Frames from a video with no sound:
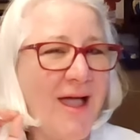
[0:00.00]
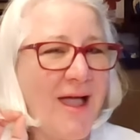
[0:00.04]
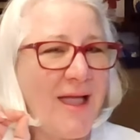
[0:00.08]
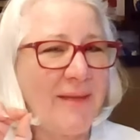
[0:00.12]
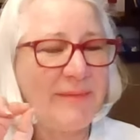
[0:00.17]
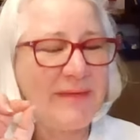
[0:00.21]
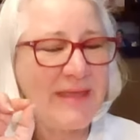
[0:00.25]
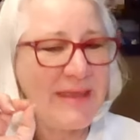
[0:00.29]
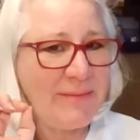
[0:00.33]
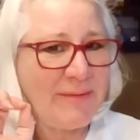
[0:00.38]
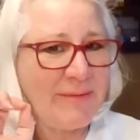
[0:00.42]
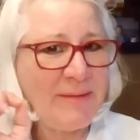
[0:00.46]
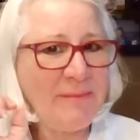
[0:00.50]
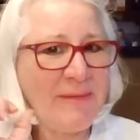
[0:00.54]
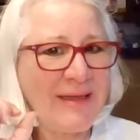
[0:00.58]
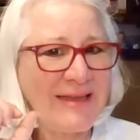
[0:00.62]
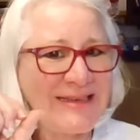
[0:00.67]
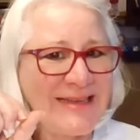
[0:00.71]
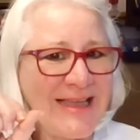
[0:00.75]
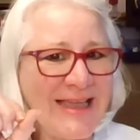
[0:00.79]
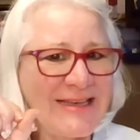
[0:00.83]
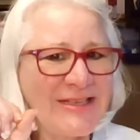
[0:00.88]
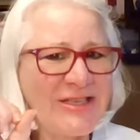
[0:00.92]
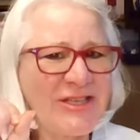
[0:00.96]
I'm keeping my
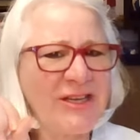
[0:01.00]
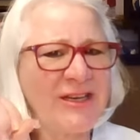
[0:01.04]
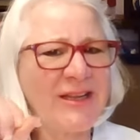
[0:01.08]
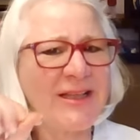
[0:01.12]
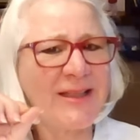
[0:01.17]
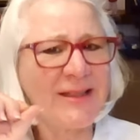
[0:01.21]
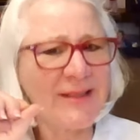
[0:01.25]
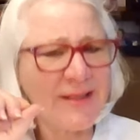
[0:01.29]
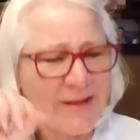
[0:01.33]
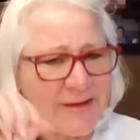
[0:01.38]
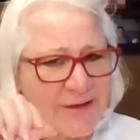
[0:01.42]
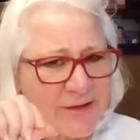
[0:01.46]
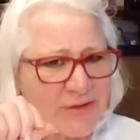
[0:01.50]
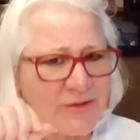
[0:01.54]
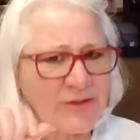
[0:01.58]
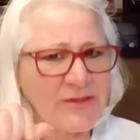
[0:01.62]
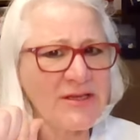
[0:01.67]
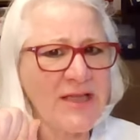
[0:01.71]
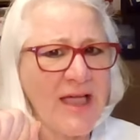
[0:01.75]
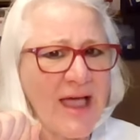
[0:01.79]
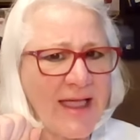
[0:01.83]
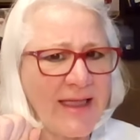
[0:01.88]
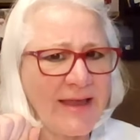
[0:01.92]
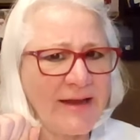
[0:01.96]
tension a little
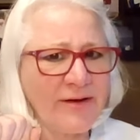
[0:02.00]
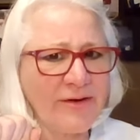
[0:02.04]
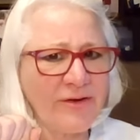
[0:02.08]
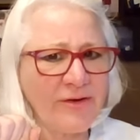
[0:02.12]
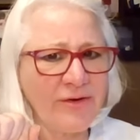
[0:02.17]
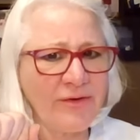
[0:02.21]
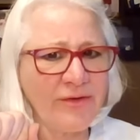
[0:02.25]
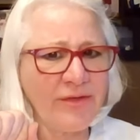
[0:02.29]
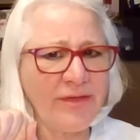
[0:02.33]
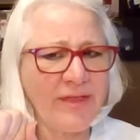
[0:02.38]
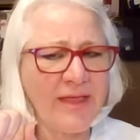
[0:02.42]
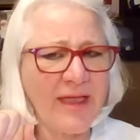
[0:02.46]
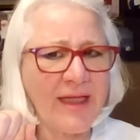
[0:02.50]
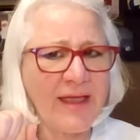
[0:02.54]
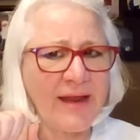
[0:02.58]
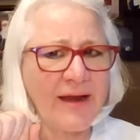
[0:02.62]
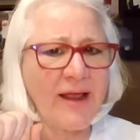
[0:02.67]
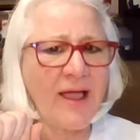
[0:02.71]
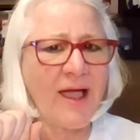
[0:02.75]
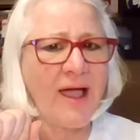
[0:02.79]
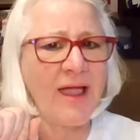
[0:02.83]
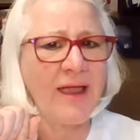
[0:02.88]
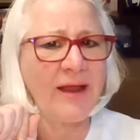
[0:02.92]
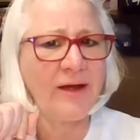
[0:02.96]
tighter
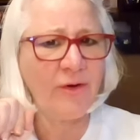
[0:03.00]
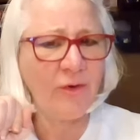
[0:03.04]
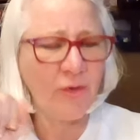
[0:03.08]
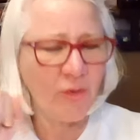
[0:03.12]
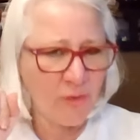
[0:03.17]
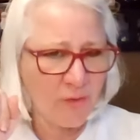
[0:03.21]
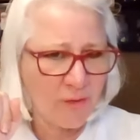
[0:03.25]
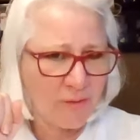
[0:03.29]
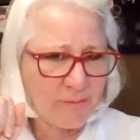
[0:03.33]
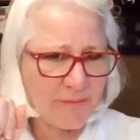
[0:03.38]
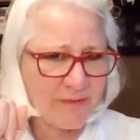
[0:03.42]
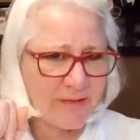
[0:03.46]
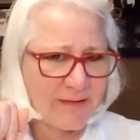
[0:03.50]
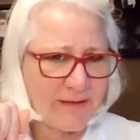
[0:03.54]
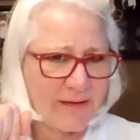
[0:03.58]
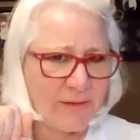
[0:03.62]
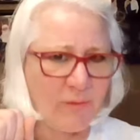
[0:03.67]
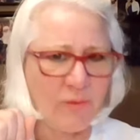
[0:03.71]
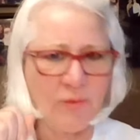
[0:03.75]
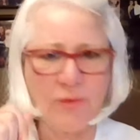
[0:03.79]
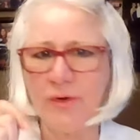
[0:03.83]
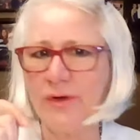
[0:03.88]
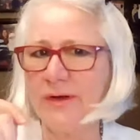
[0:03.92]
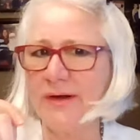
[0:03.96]
than I normally
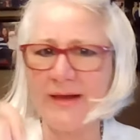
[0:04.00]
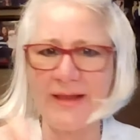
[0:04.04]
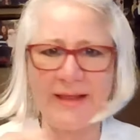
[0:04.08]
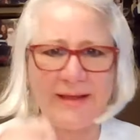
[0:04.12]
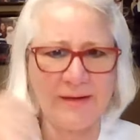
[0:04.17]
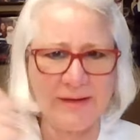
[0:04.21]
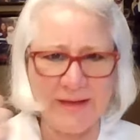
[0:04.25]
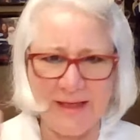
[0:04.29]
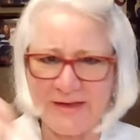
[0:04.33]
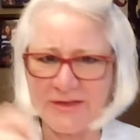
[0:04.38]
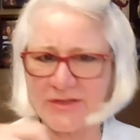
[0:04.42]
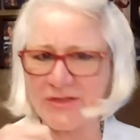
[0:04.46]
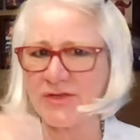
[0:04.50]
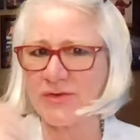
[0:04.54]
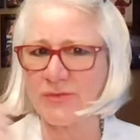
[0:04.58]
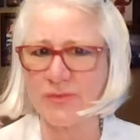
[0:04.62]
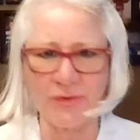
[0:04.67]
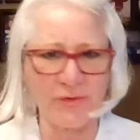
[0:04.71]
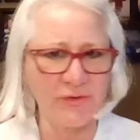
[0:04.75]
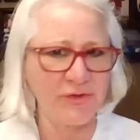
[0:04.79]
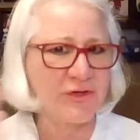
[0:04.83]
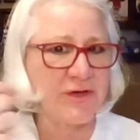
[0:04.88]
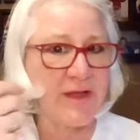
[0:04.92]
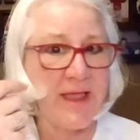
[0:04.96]
would. Like, I just
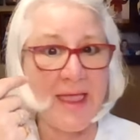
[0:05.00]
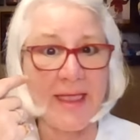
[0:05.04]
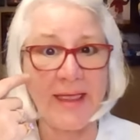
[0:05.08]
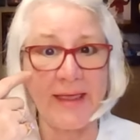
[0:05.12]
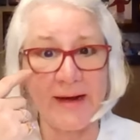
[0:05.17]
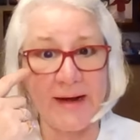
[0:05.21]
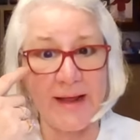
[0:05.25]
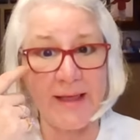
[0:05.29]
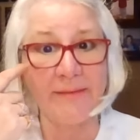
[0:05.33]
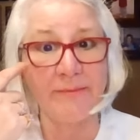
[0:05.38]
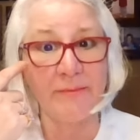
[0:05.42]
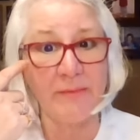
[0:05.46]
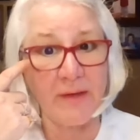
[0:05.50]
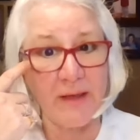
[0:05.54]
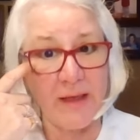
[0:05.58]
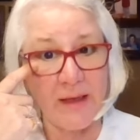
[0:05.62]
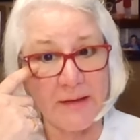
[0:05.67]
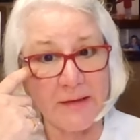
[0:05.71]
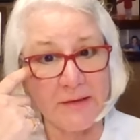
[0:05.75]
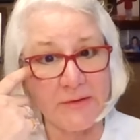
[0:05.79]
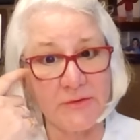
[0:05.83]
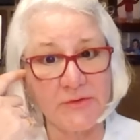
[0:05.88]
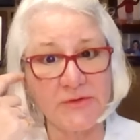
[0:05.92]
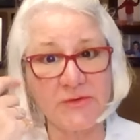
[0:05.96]
crochet, and I'm a
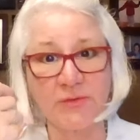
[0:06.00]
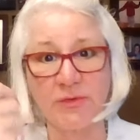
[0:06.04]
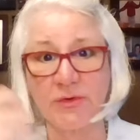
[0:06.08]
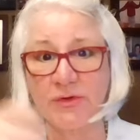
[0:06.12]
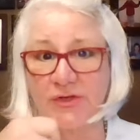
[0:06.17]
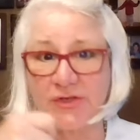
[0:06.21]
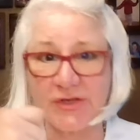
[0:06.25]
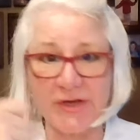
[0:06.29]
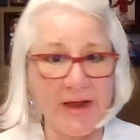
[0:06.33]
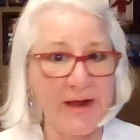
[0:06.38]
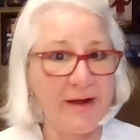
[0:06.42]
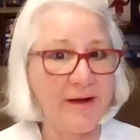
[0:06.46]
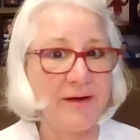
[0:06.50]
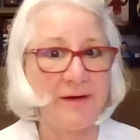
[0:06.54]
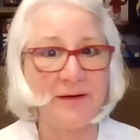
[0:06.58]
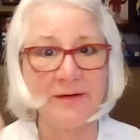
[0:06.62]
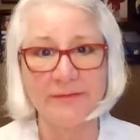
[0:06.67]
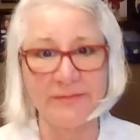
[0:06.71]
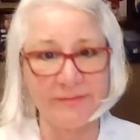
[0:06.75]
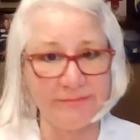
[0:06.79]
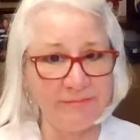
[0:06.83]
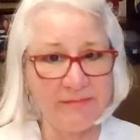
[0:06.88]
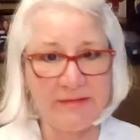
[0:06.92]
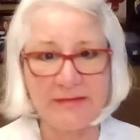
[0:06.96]
loose crocheter,
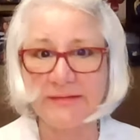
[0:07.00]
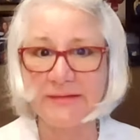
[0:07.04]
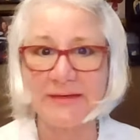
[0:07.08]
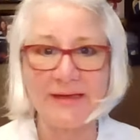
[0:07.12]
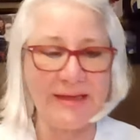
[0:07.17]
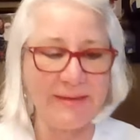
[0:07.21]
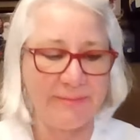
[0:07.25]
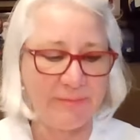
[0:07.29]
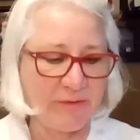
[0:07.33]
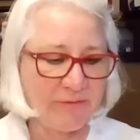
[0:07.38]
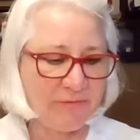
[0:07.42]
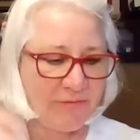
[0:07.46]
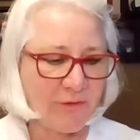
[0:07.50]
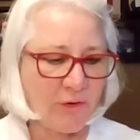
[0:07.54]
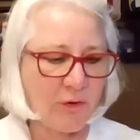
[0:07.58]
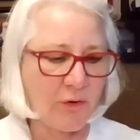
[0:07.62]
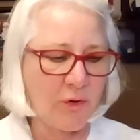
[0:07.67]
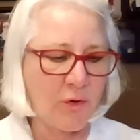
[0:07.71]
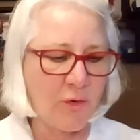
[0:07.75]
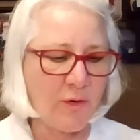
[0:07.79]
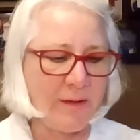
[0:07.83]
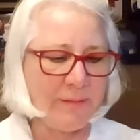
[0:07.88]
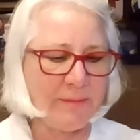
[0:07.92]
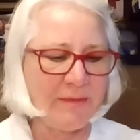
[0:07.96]
keep the flow
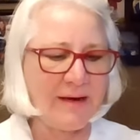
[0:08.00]
going.